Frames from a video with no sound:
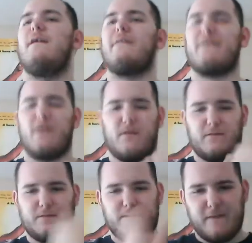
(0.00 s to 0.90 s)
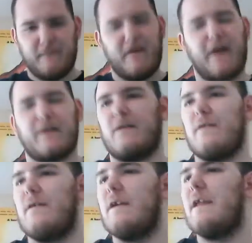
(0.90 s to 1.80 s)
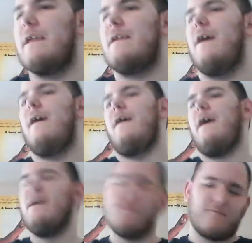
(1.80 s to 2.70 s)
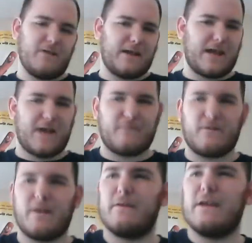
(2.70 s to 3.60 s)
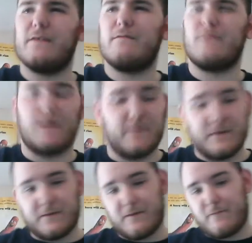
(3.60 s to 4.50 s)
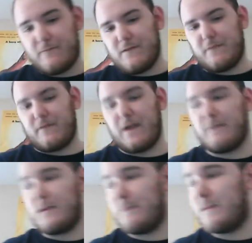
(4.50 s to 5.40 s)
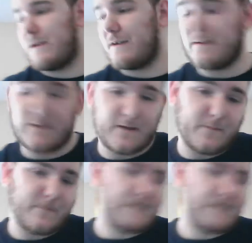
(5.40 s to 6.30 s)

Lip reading: So that's good. And it is really kind of fine when they do limit to the family, you know,